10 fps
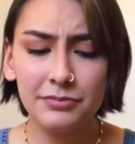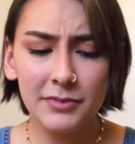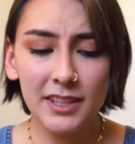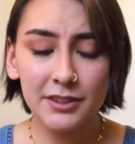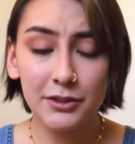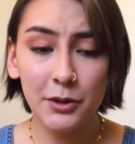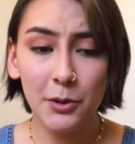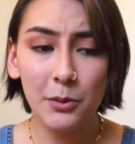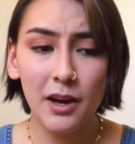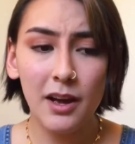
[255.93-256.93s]
So
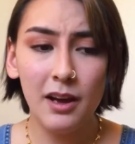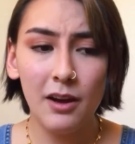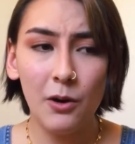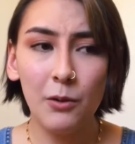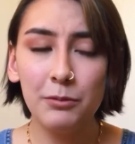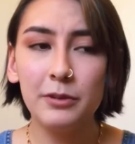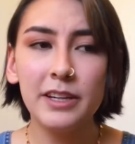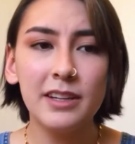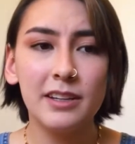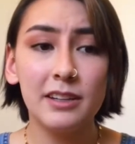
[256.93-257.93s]

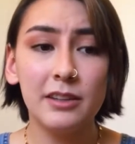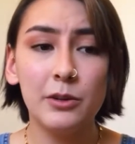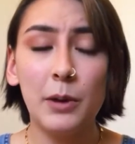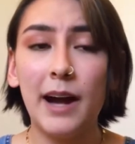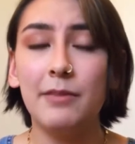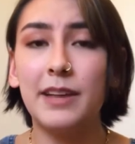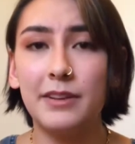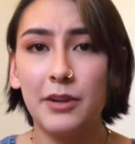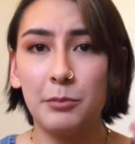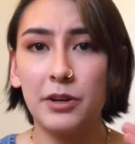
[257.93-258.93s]
hopefully you have that
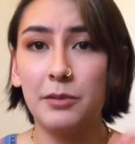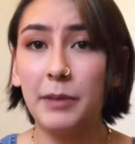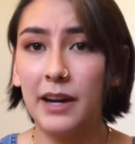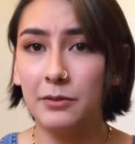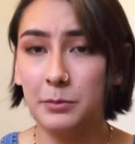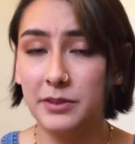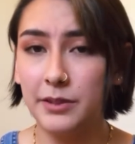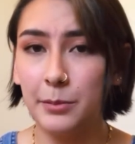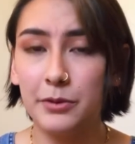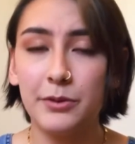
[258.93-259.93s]
number back from step
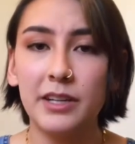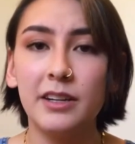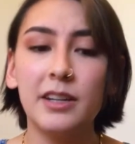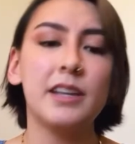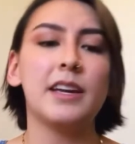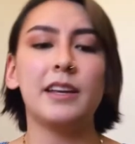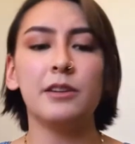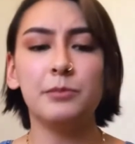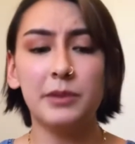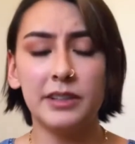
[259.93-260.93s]
3 and you've
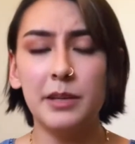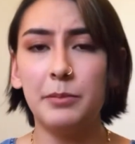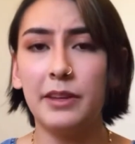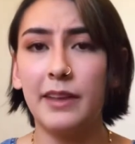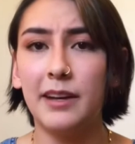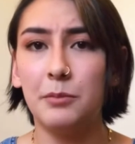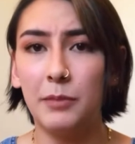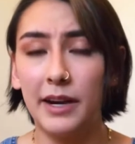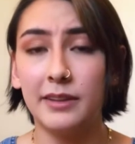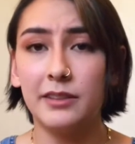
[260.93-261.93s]
been keeping that in
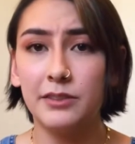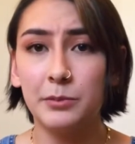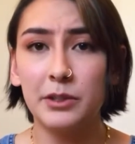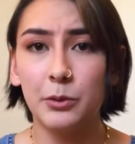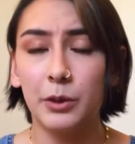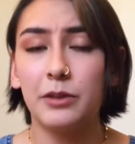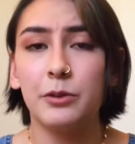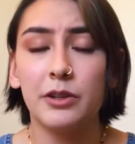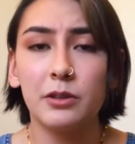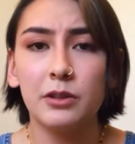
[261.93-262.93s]
mind as you've been going through your
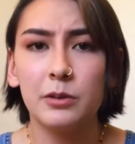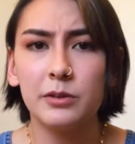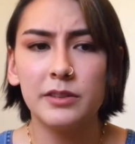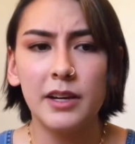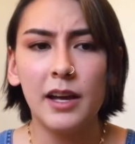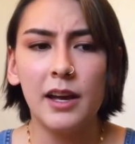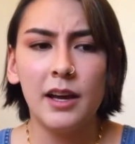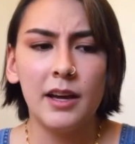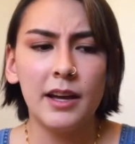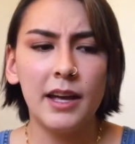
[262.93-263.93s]
clothes.
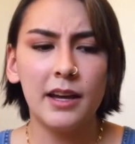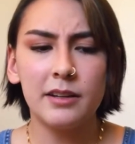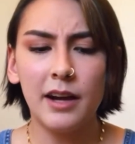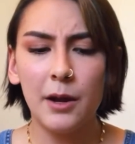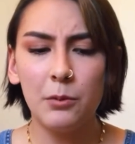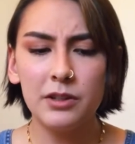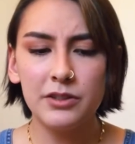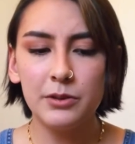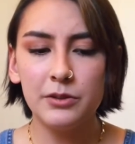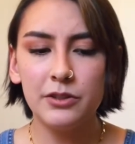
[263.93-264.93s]
And I want you
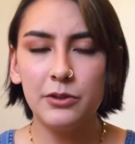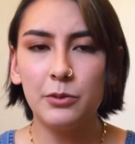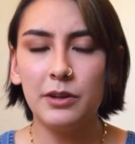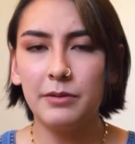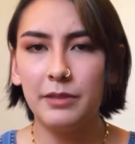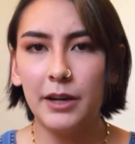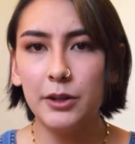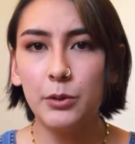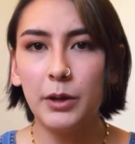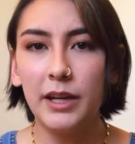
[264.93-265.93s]
to
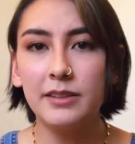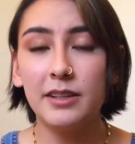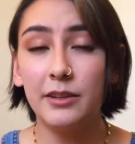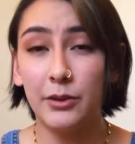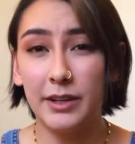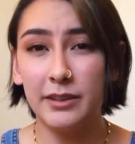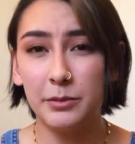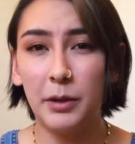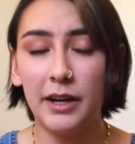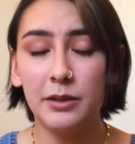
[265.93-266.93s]
evaluate your yes
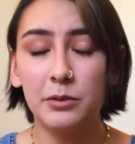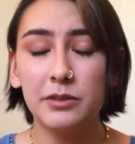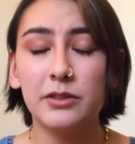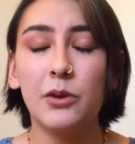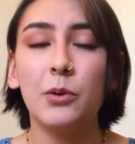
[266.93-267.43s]
pile. So